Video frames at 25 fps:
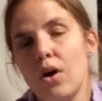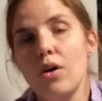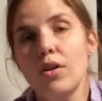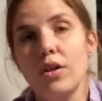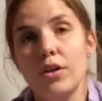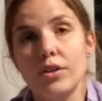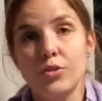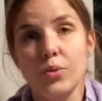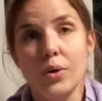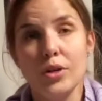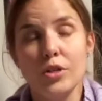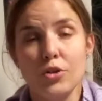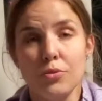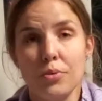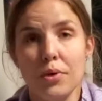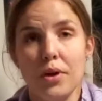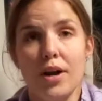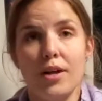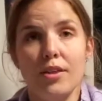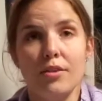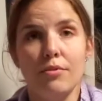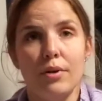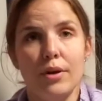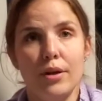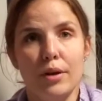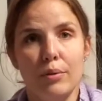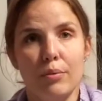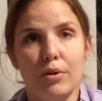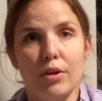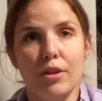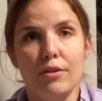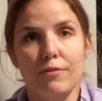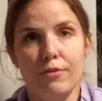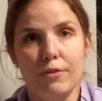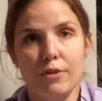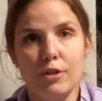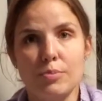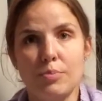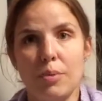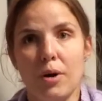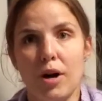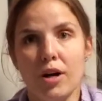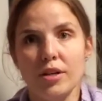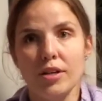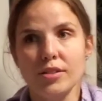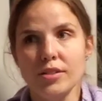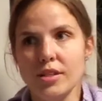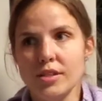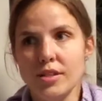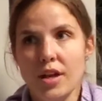Oh, the sweatshirt we got in like one of the first
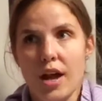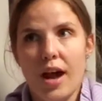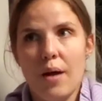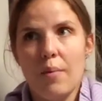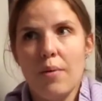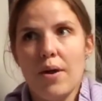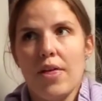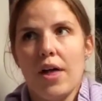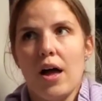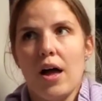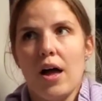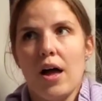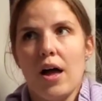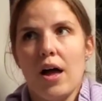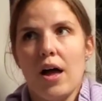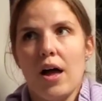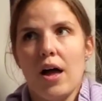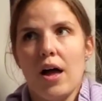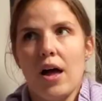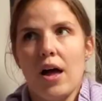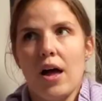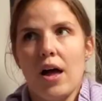boxes. I wear that all the time. That